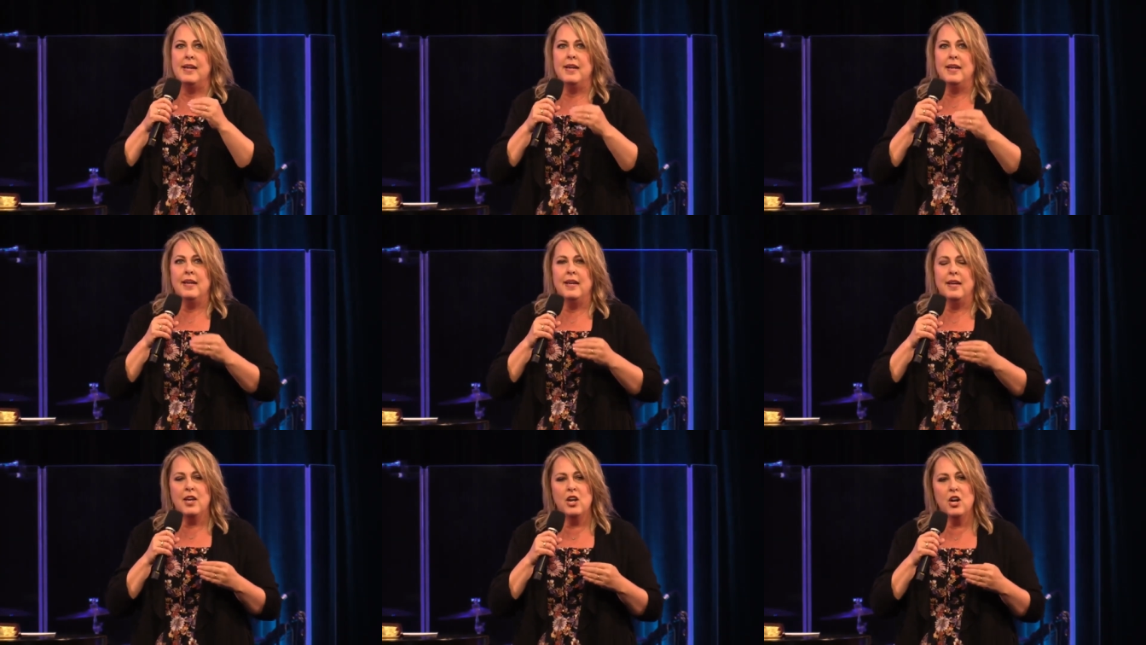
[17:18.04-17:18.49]

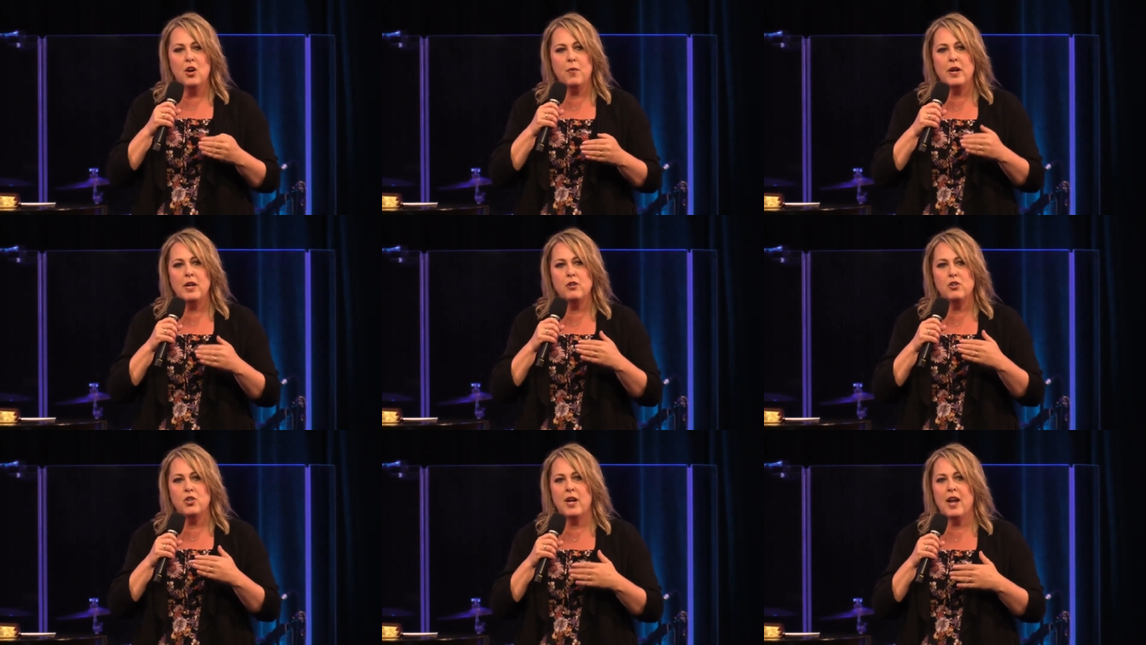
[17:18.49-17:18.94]
you know where
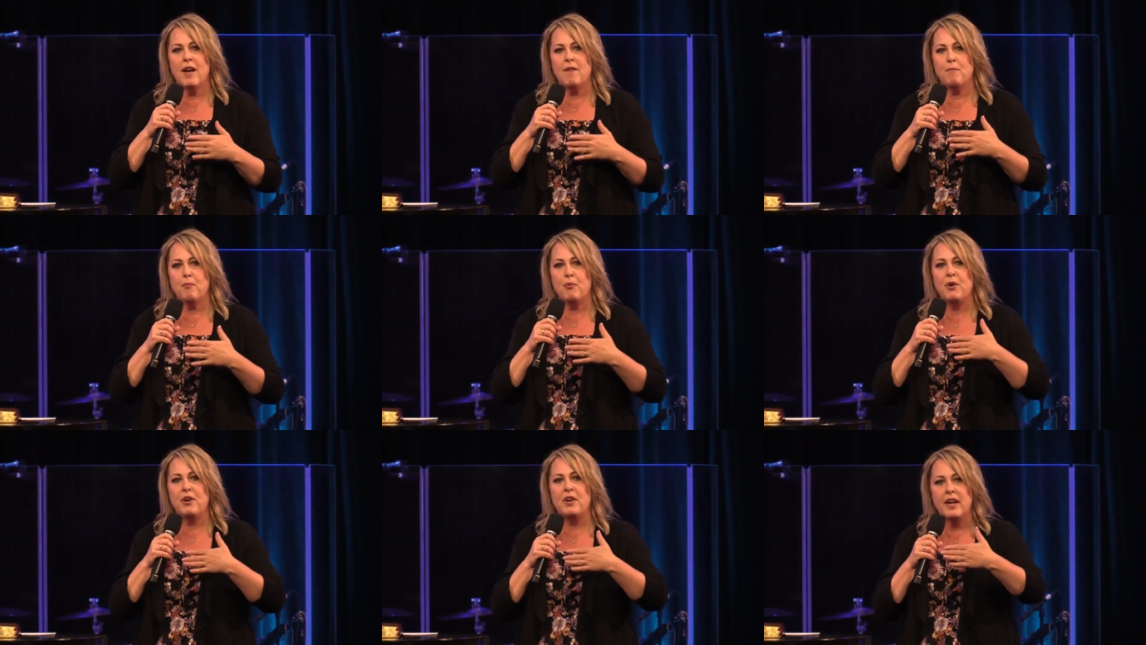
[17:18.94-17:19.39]
you should have
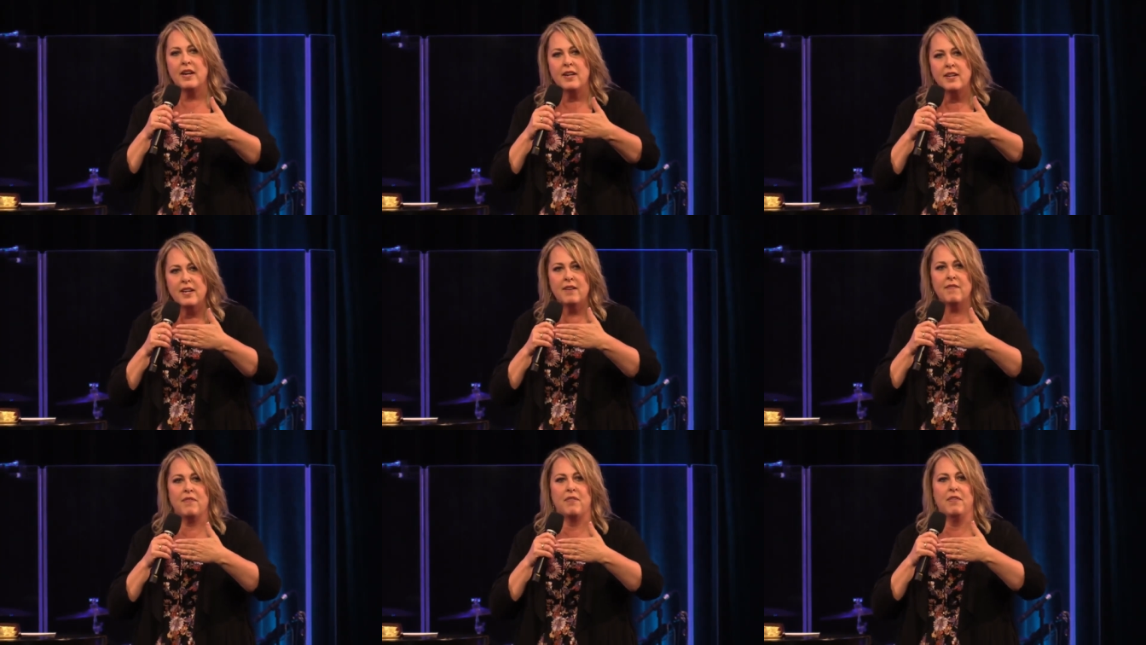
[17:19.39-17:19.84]

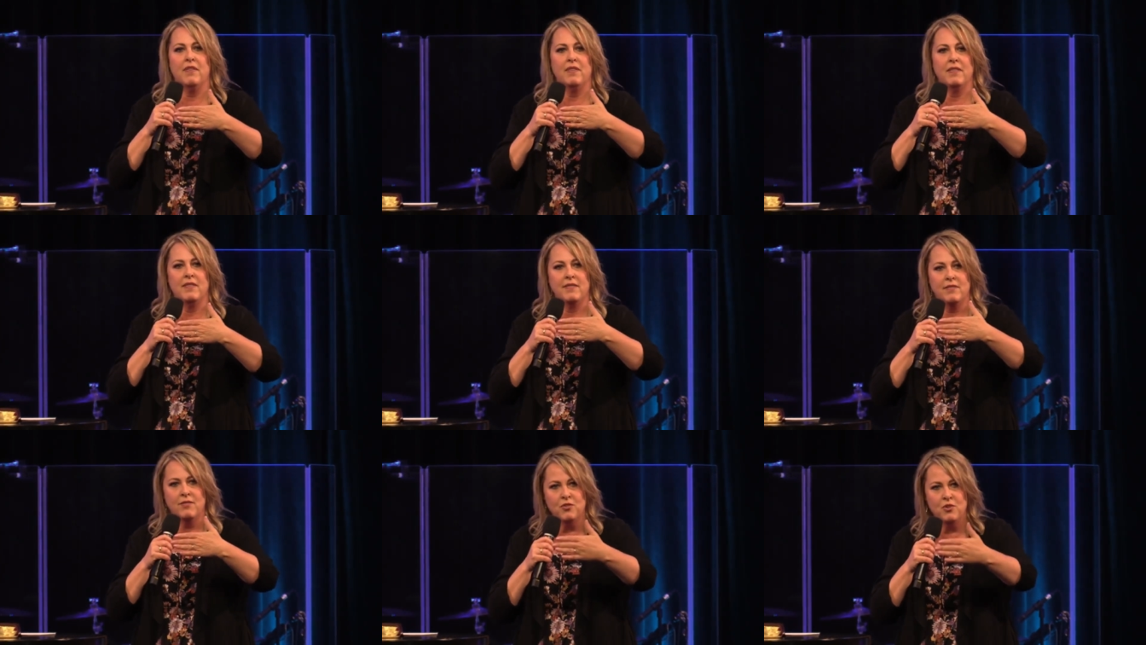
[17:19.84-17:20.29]
predictive
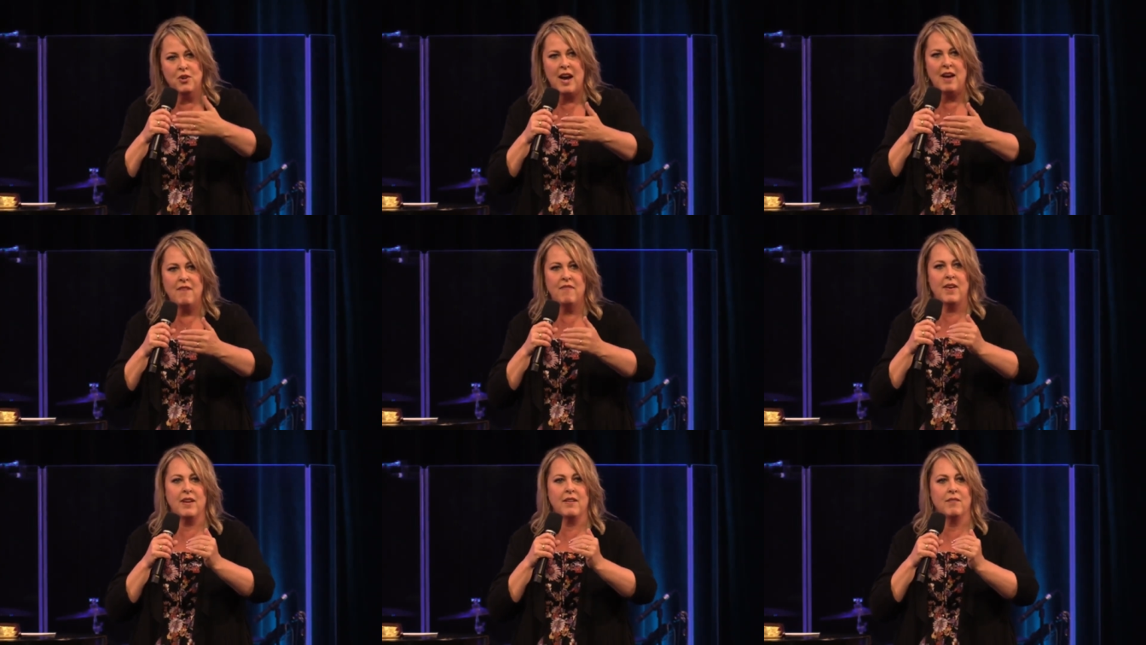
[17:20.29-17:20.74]

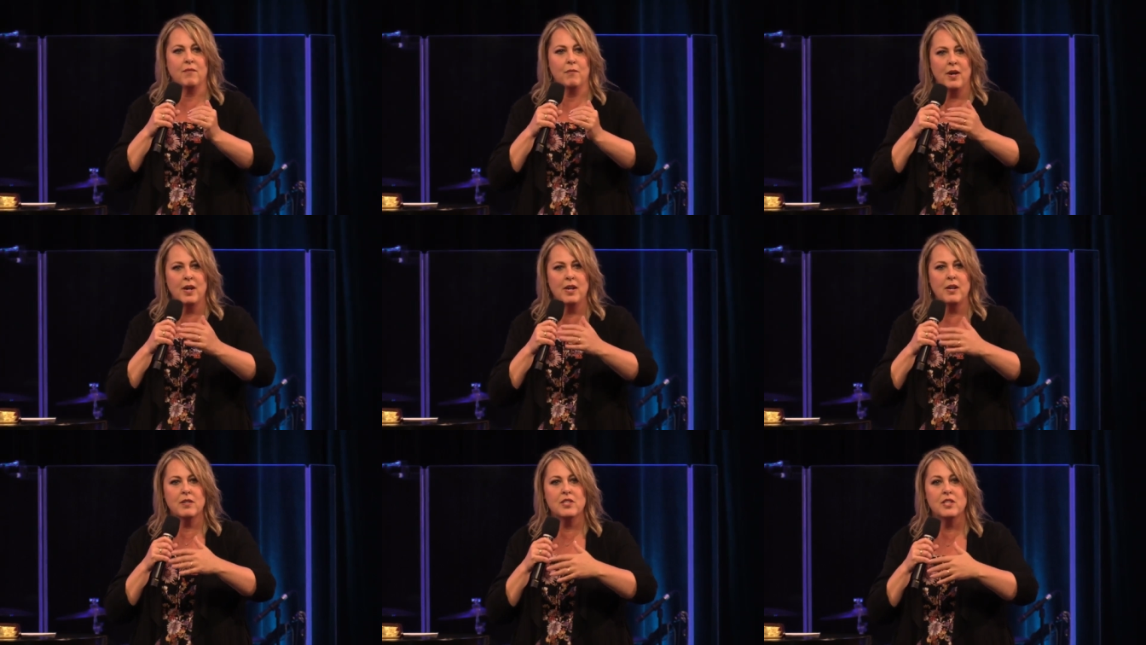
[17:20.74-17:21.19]
driving, where
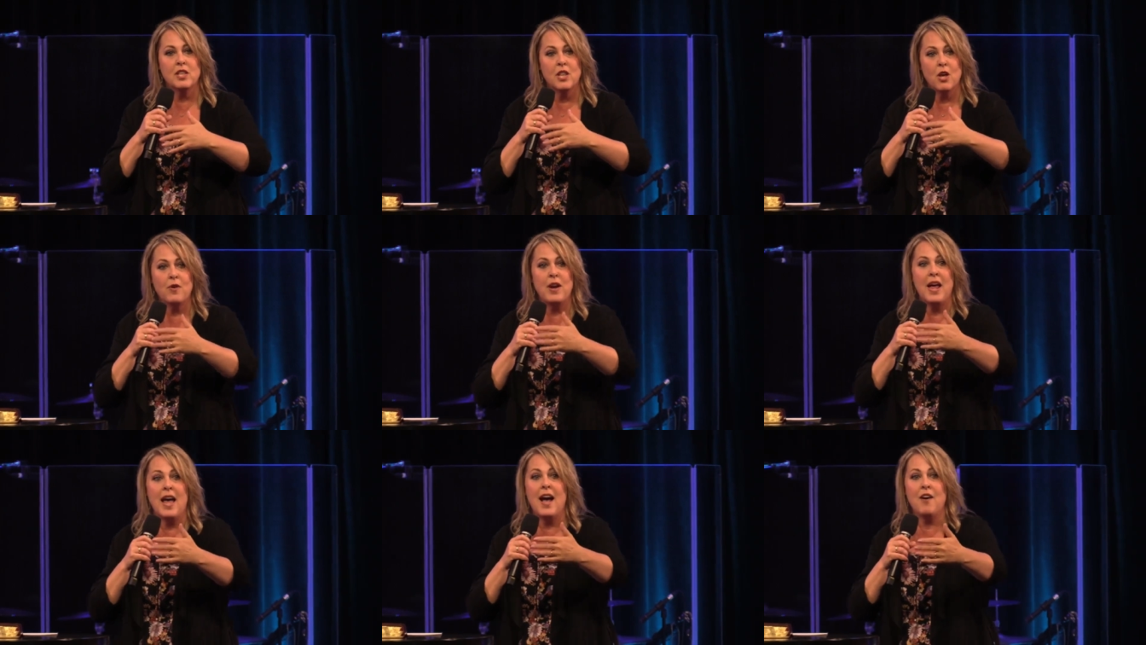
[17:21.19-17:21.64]
you slow
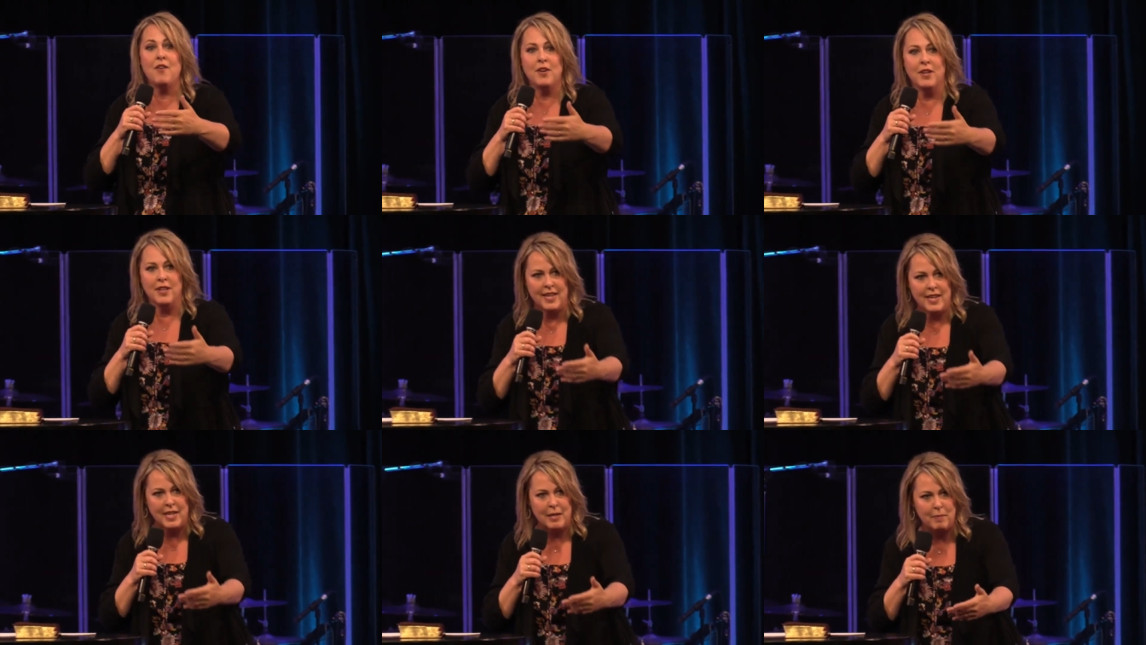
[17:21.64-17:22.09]
down a
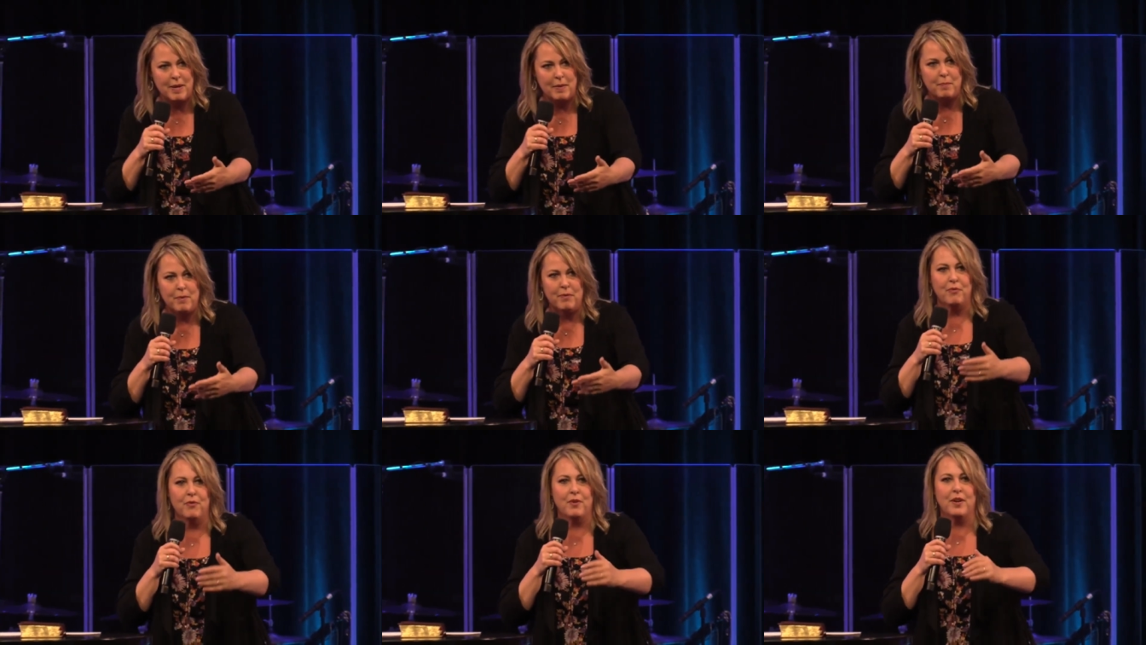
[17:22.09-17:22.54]
little bit
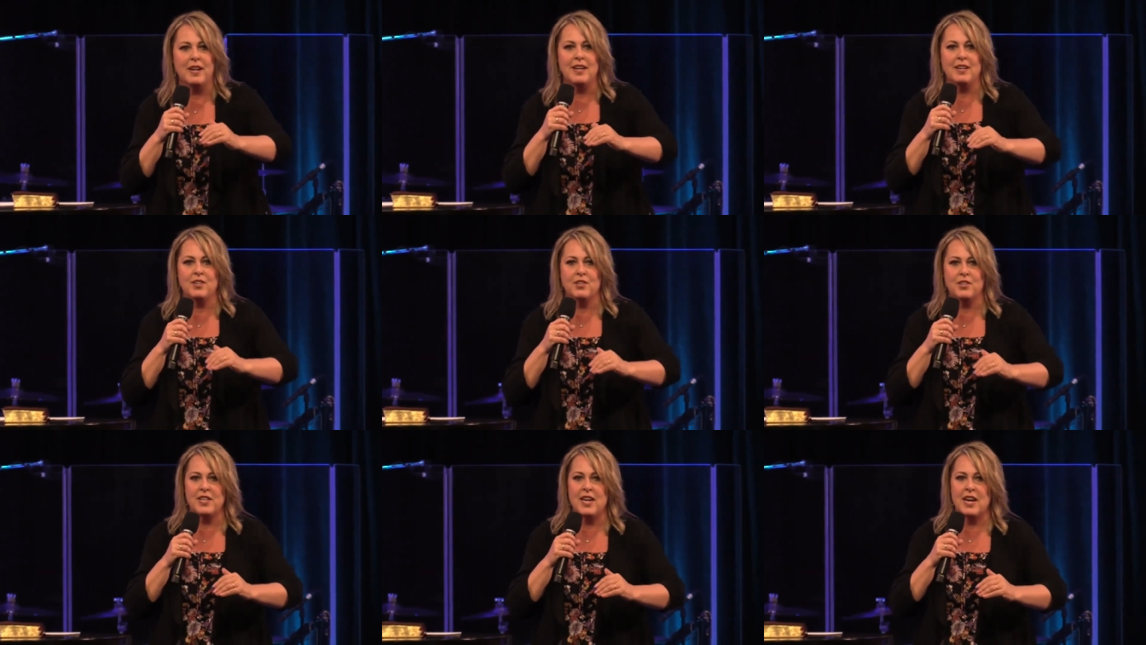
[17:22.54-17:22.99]
before an
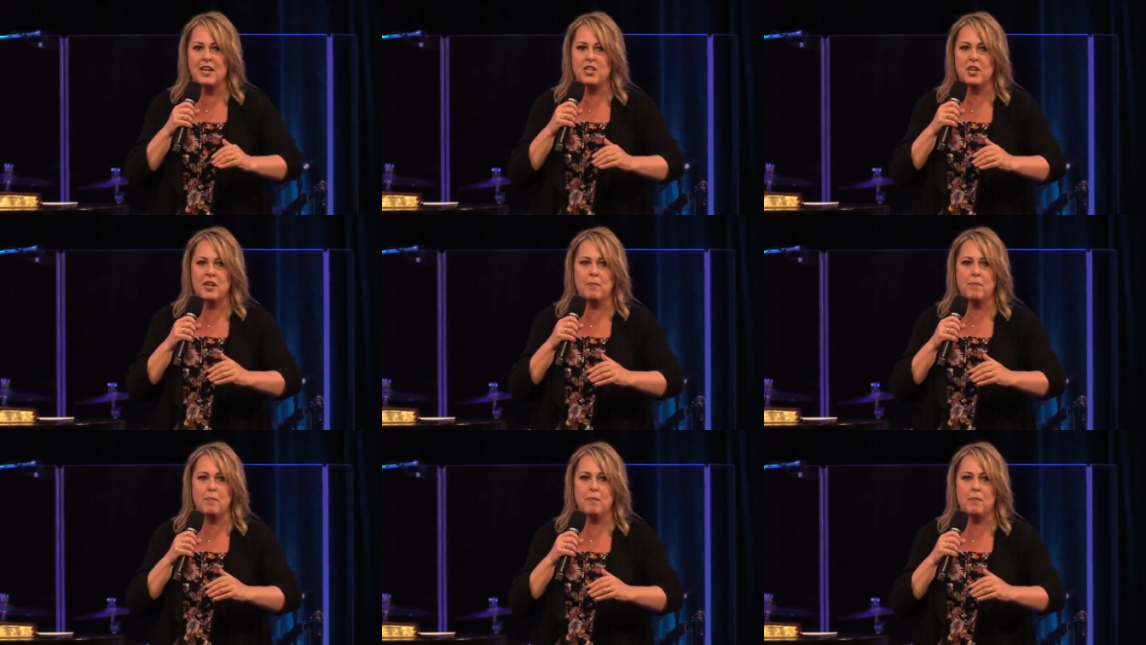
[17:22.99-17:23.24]
intersection.